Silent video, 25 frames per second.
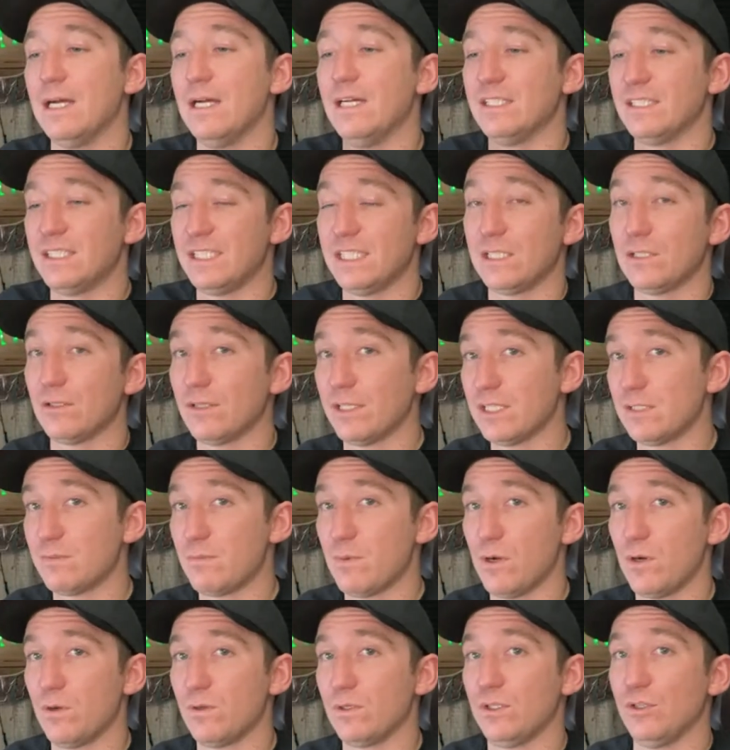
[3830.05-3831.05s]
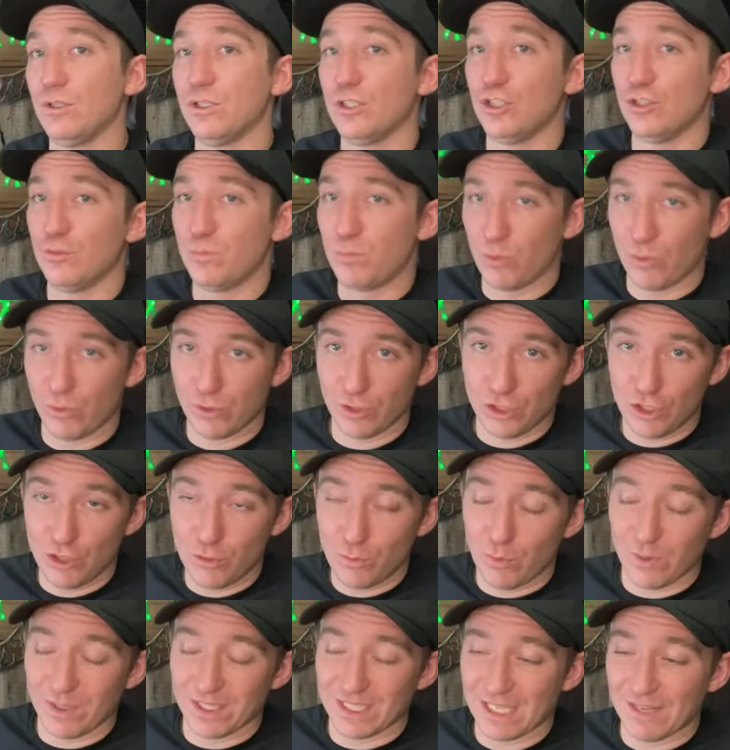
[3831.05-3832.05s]
Single lens mode, you can do
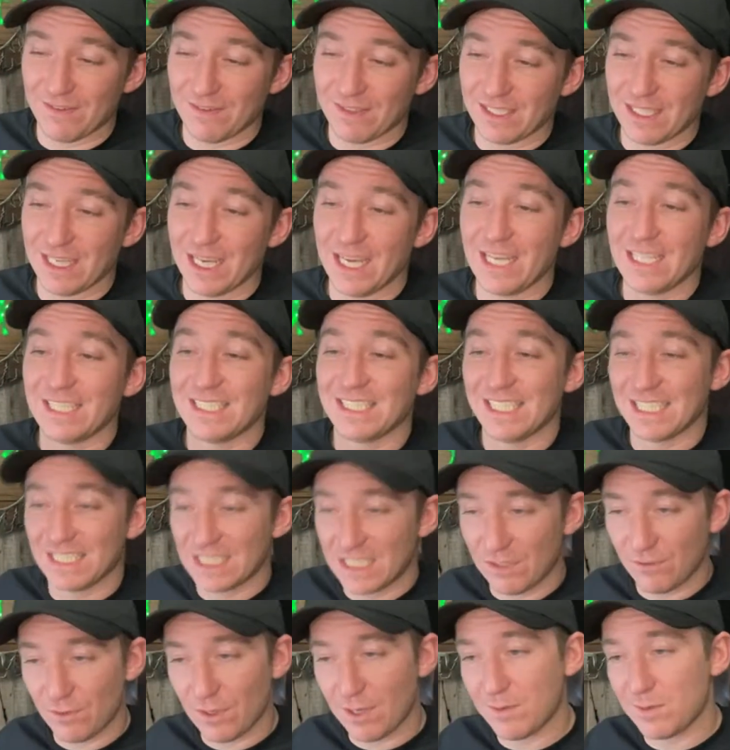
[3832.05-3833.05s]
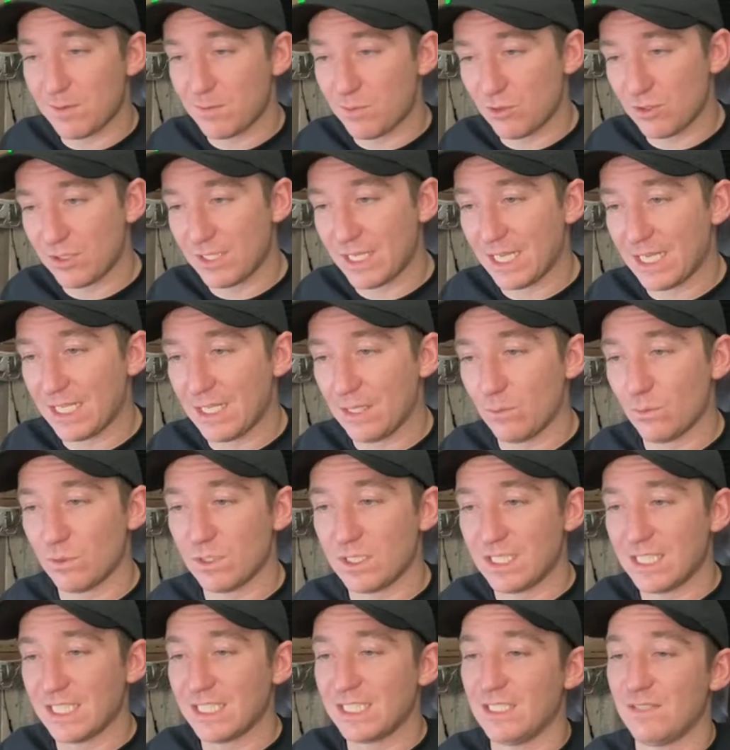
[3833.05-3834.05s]
2.7K 60 frames per second, which
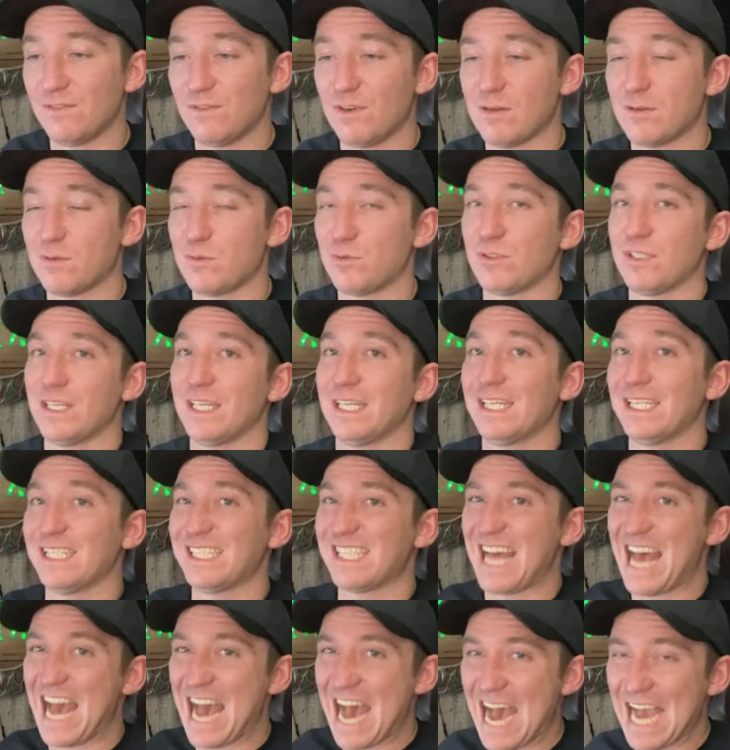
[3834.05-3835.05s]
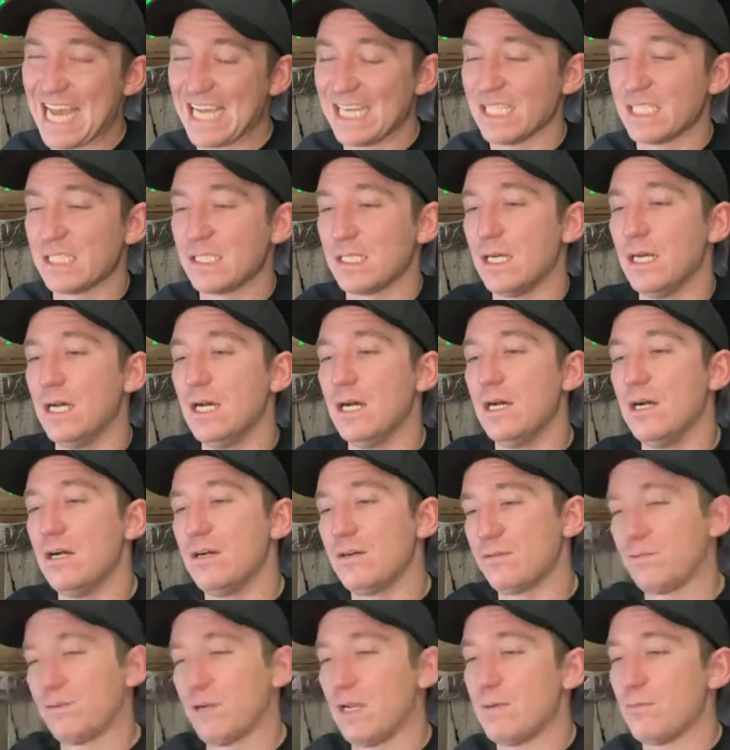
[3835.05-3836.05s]
60 frames per second is the highest
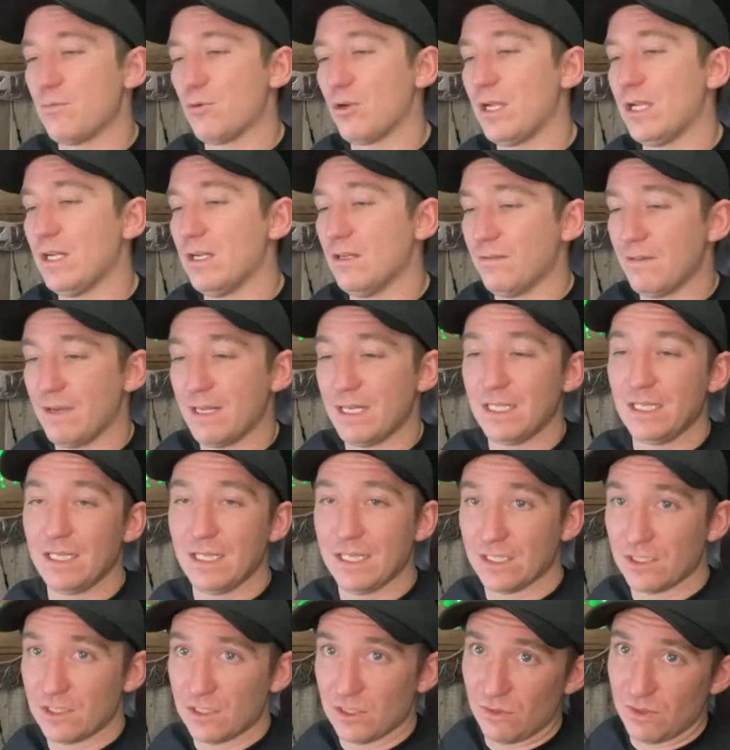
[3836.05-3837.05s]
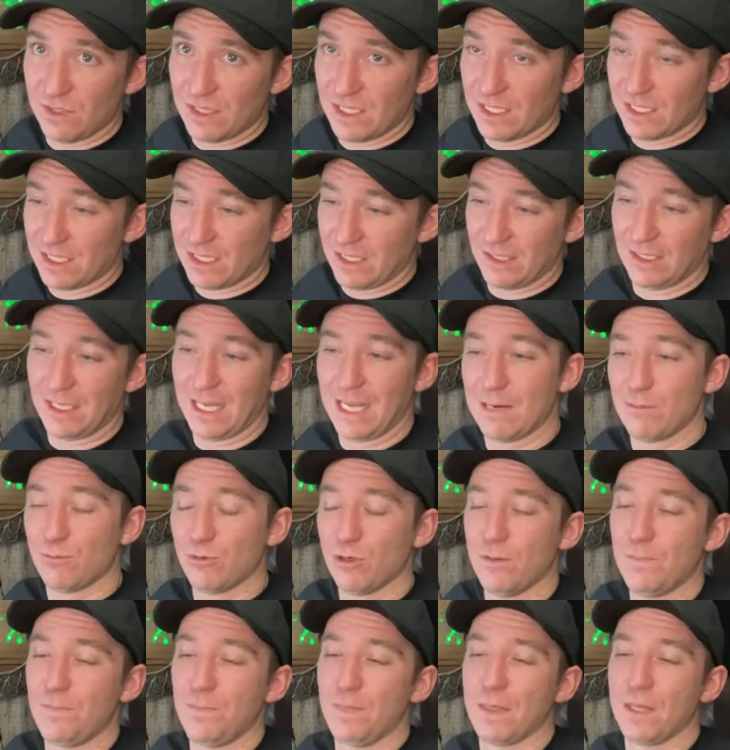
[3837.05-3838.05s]
frame rate of any Insta360
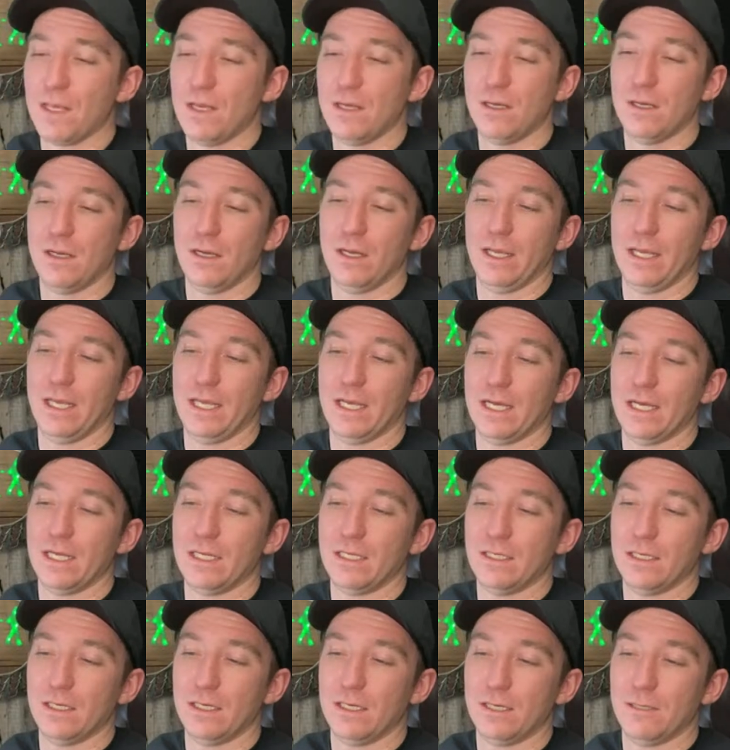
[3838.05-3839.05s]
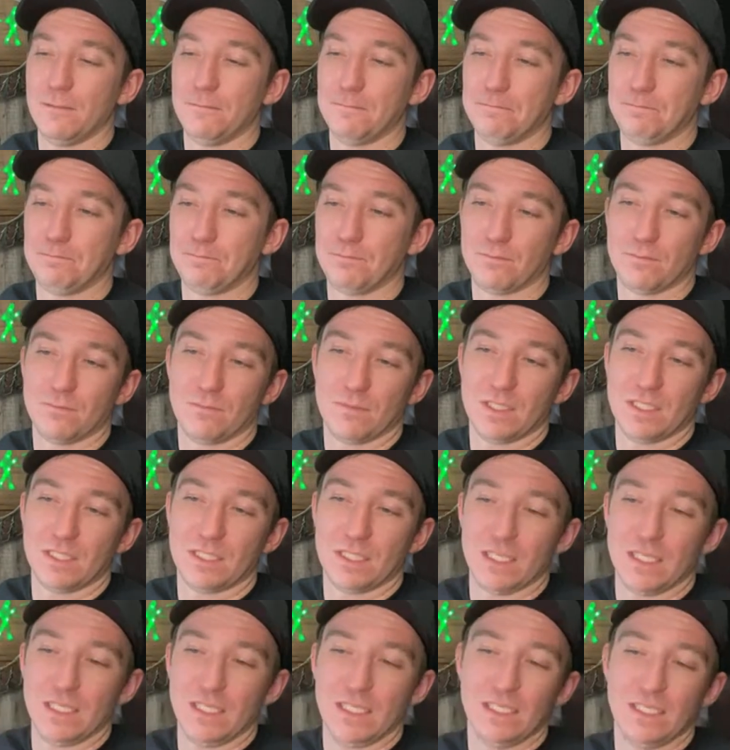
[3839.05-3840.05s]
camera and um, it's
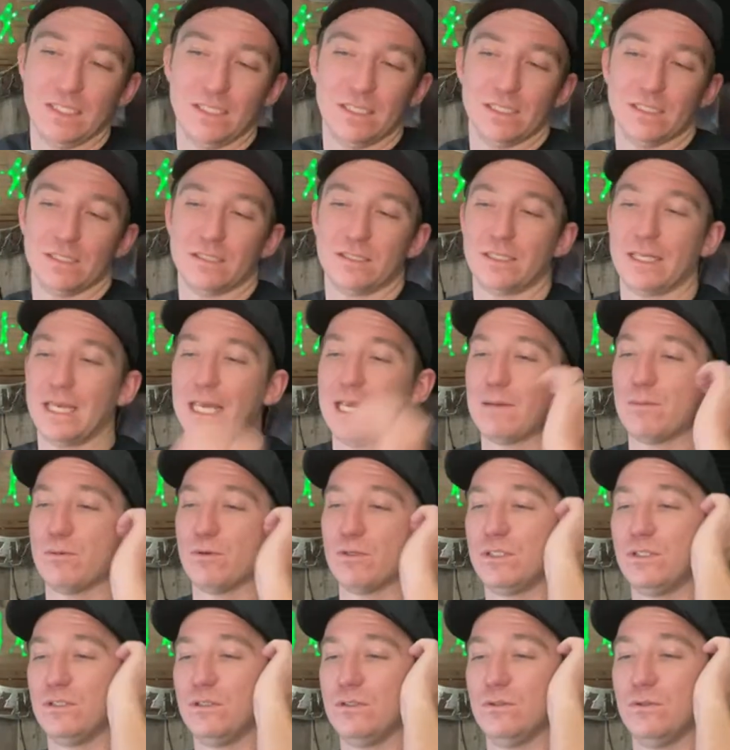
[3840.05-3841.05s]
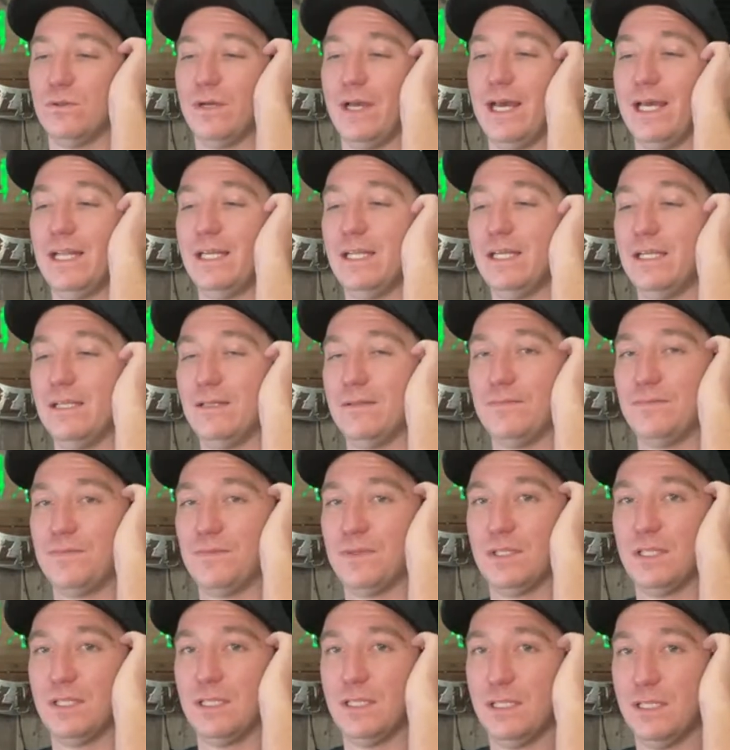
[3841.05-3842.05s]
the easiest camera to edit
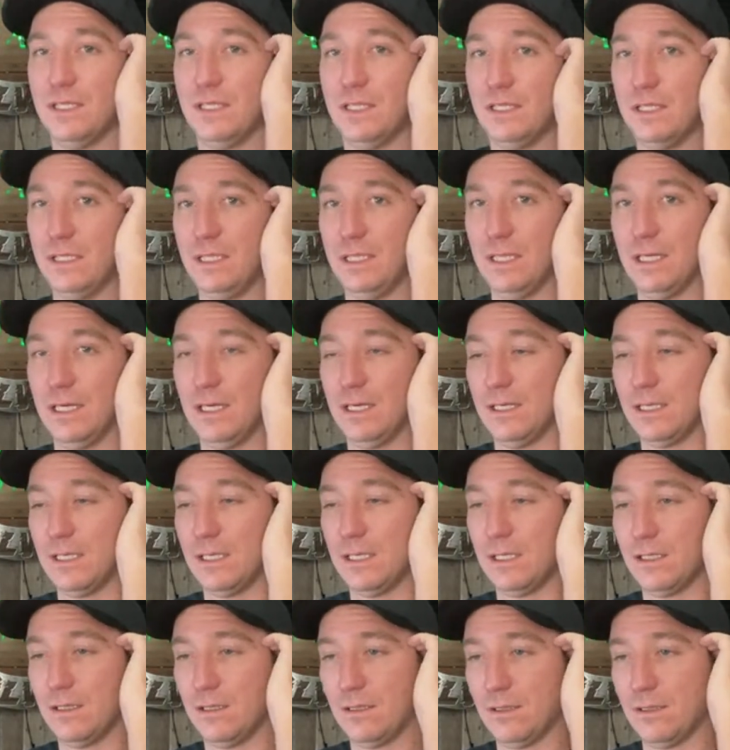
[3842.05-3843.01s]
in the uh,